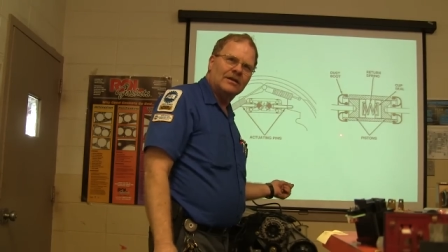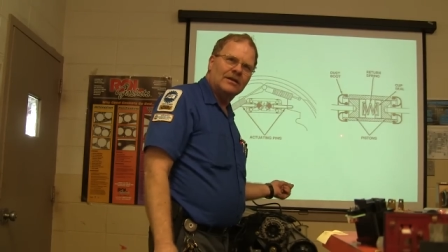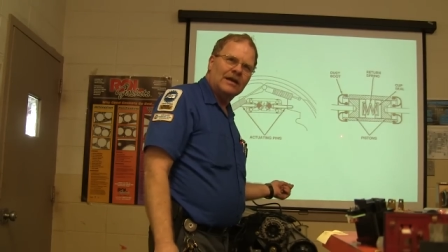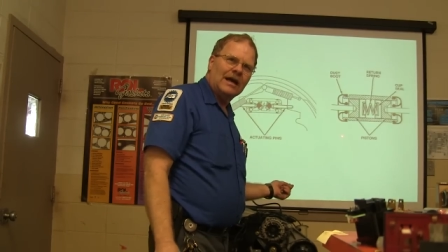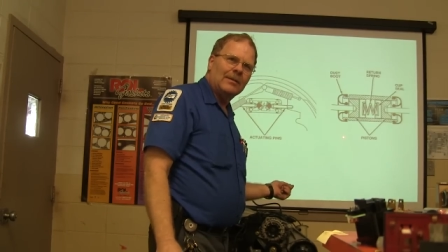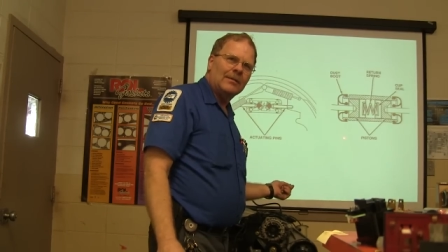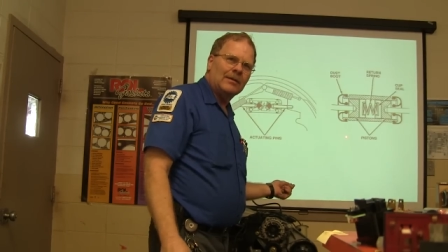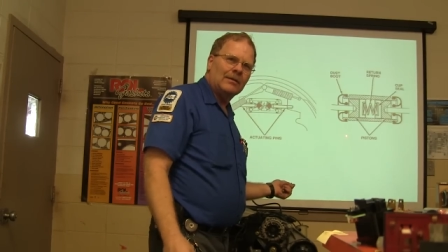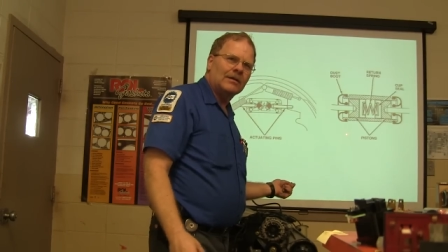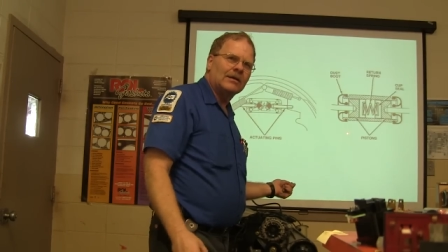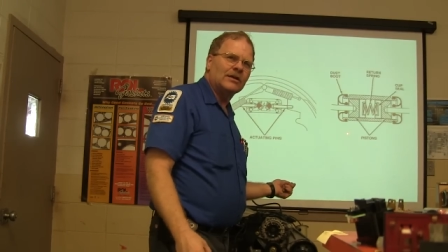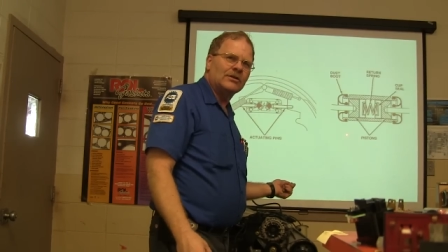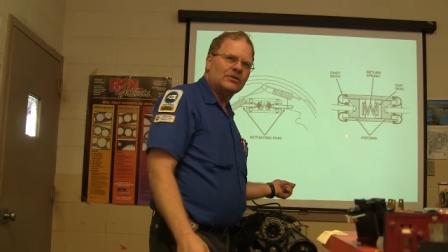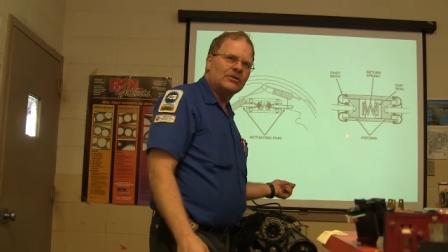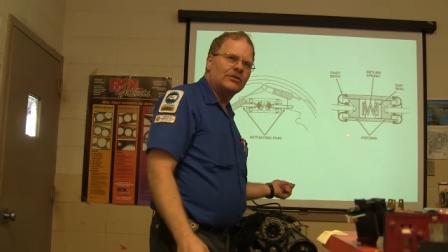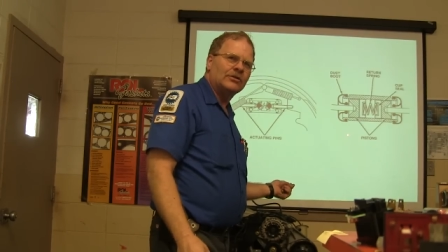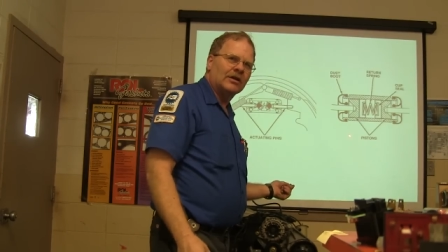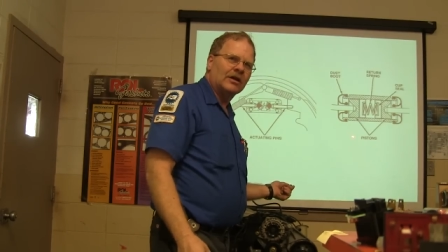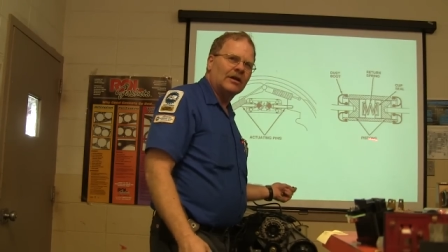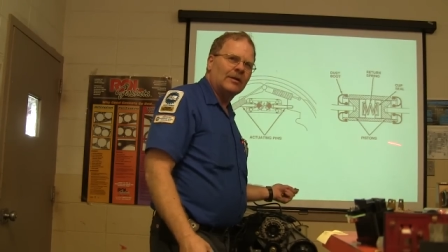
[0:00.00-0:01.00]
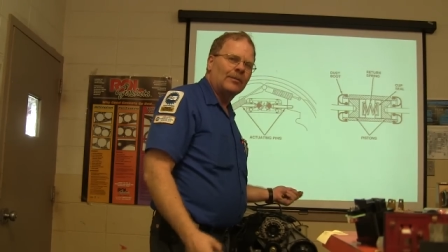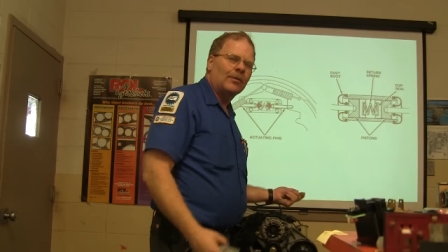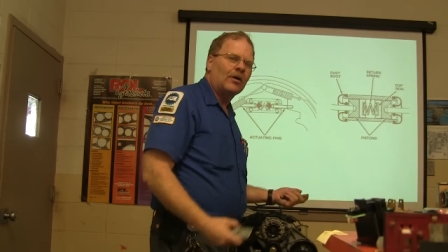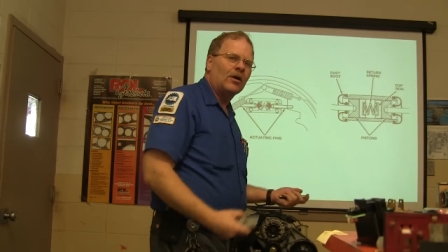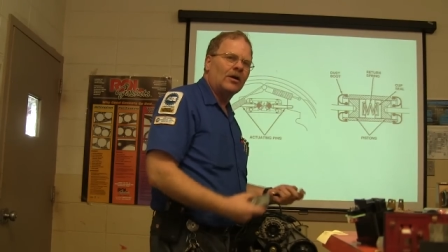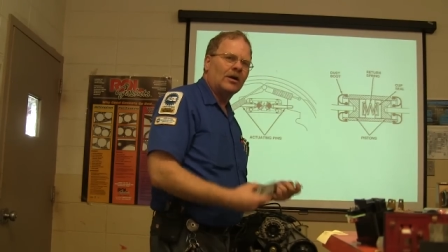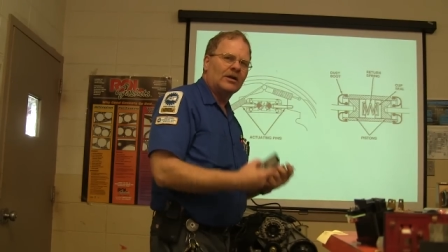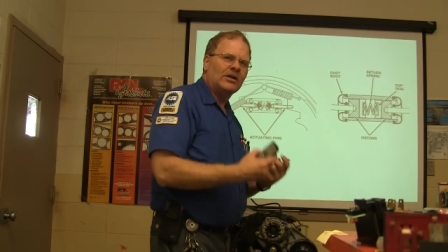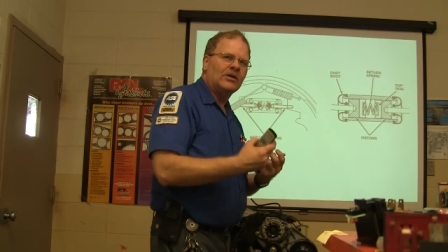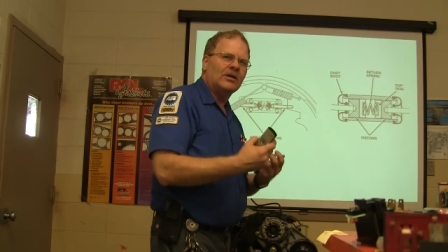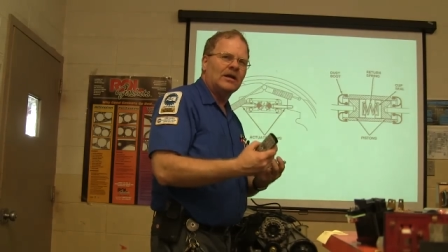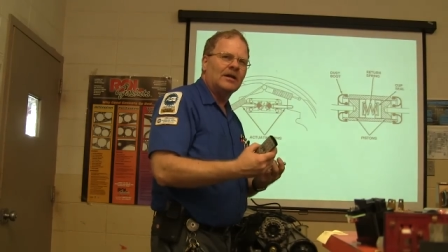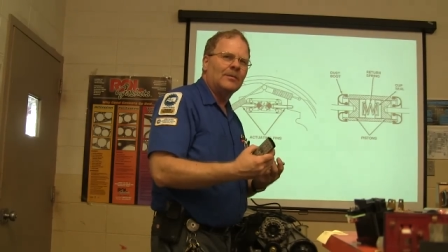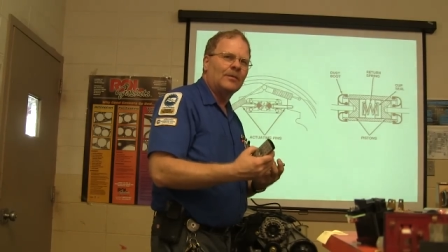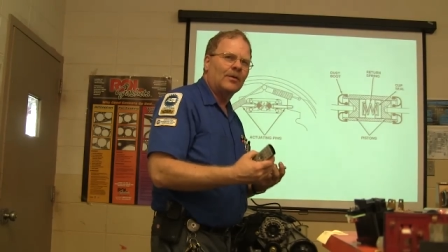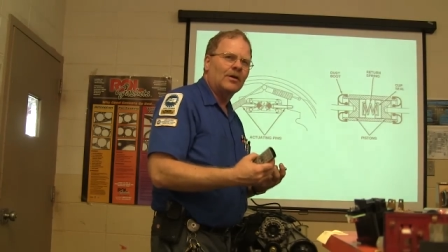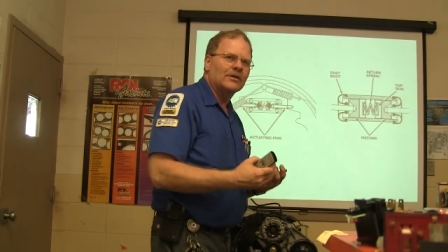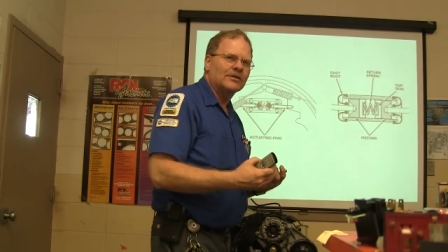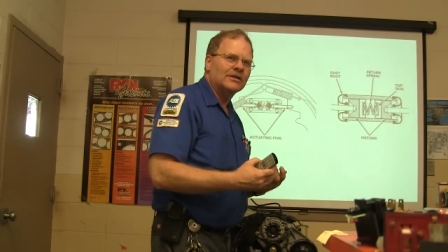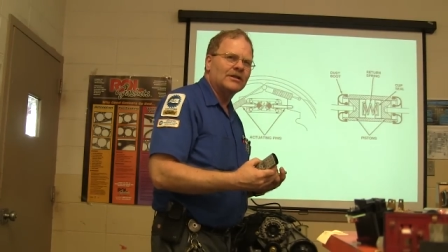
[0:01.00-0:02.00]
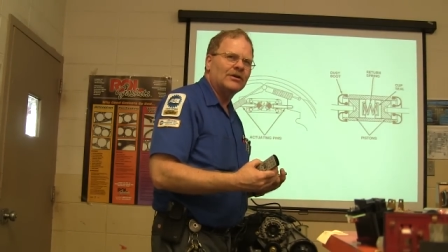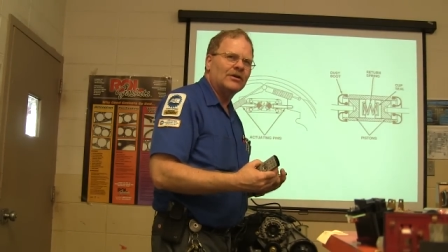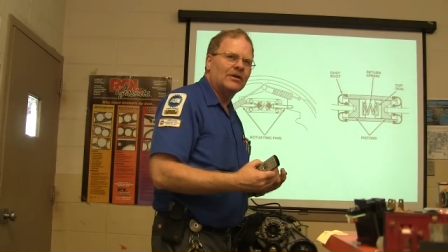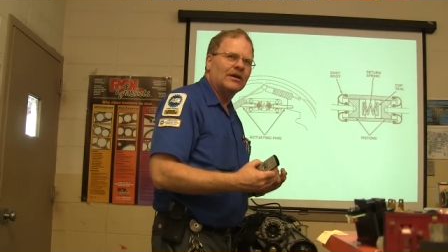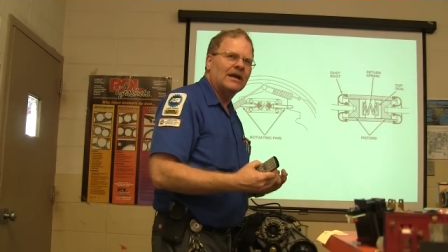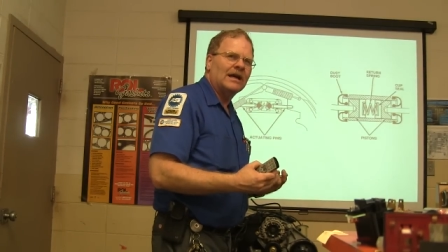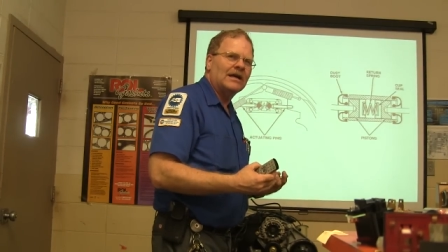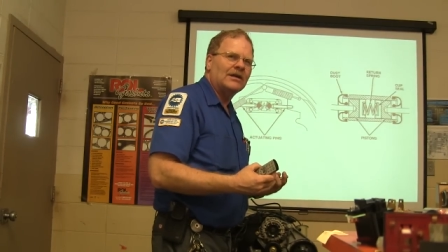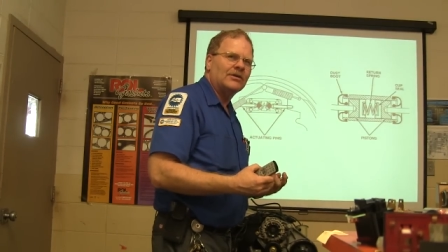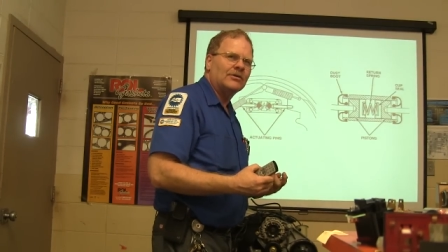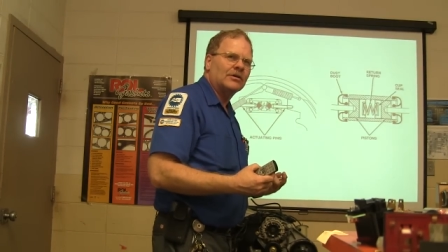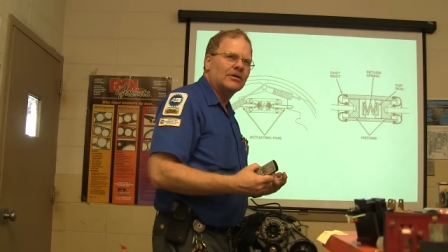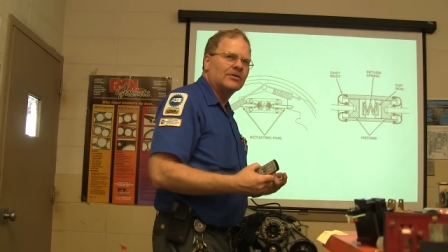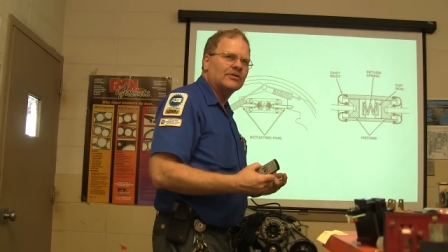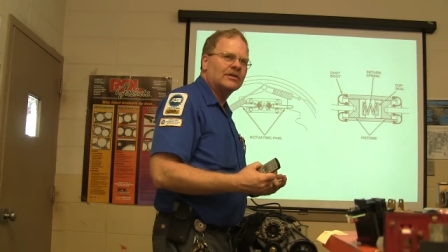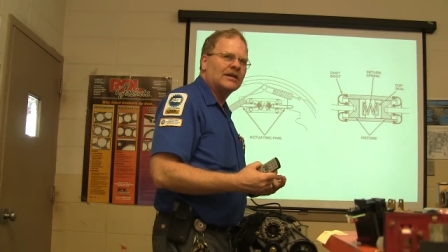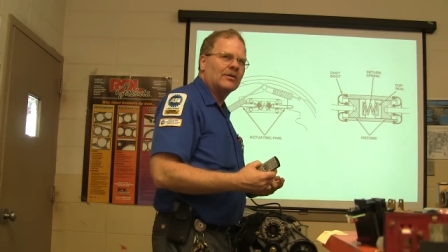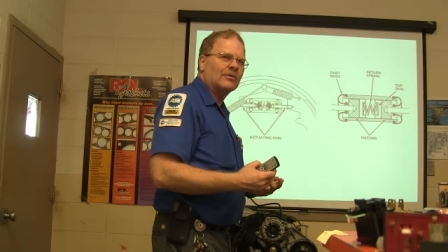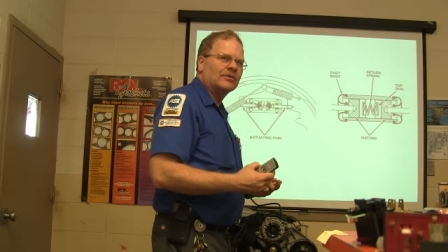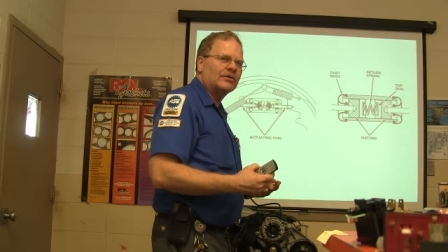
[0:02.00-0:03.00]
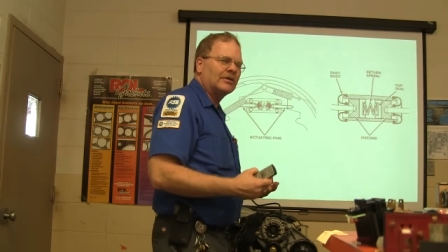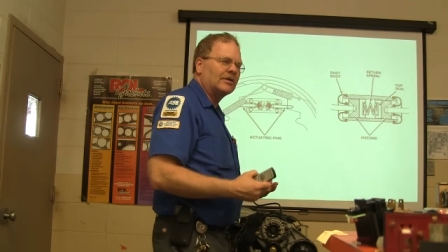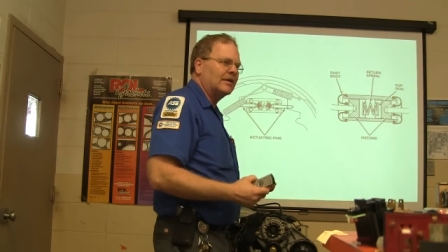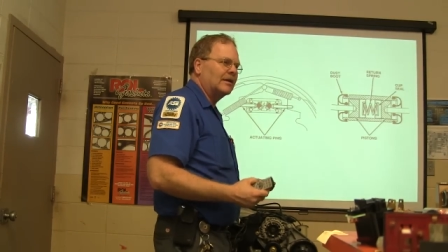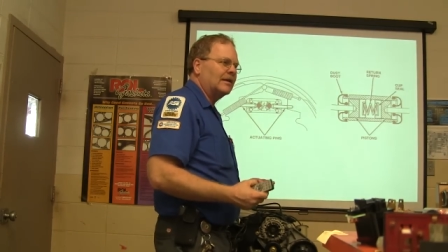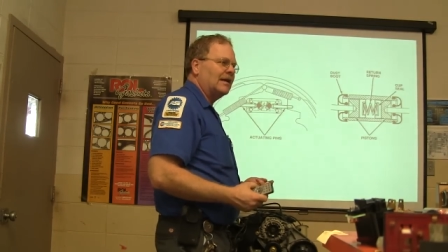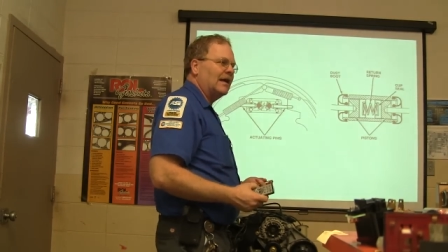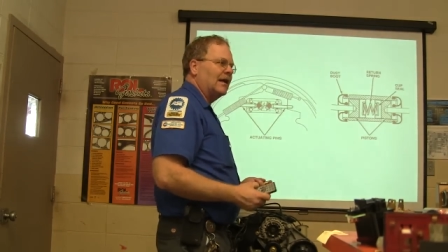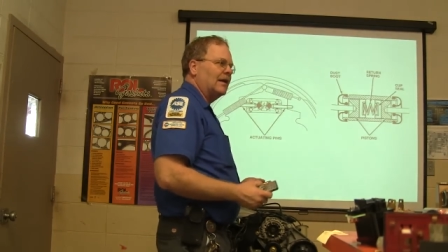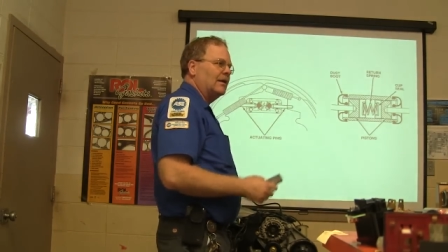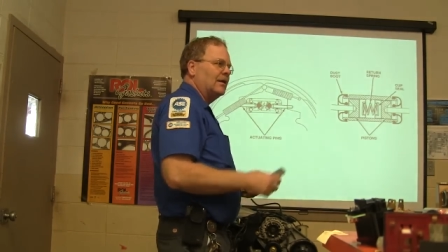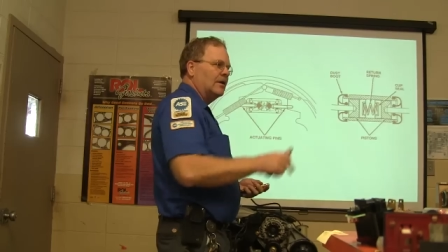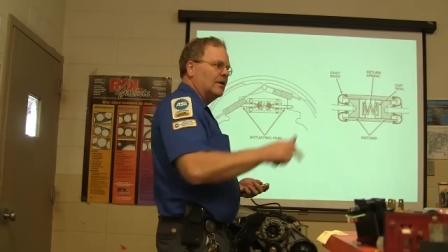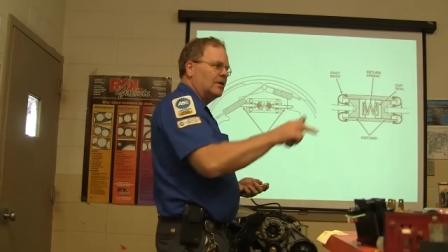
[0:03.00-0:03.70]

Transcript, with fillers: Yes. I mean, because you took it apart and you had the parts in your hand, you understand what you're looking at.